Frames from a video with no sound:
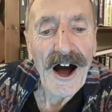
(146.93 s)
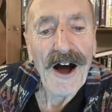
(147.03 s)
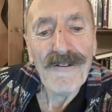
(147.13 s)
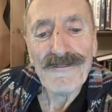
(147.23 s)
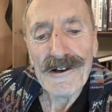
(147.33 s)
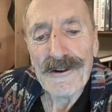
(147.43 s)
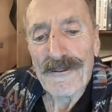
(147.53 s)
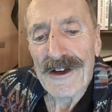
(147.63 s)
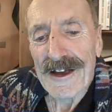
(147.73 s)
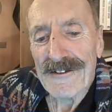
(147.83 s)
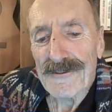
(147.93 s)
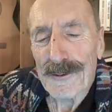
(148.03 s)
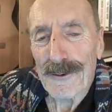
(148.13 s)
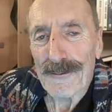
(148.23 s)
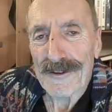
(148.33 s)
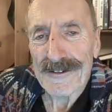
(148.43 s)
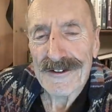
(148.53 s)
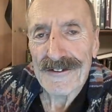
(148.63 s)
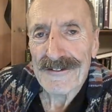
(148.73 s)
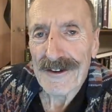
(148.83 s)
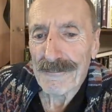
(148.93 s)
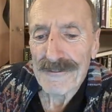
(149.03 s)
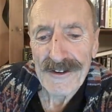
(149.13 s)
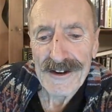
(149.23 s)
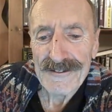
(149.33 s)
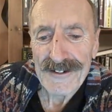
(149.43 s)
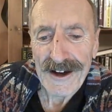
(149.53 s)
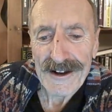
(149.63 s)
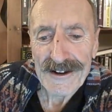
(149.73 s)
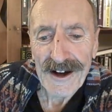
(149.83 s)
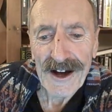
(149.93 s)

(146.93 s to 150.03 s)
After looking into all this in some detail,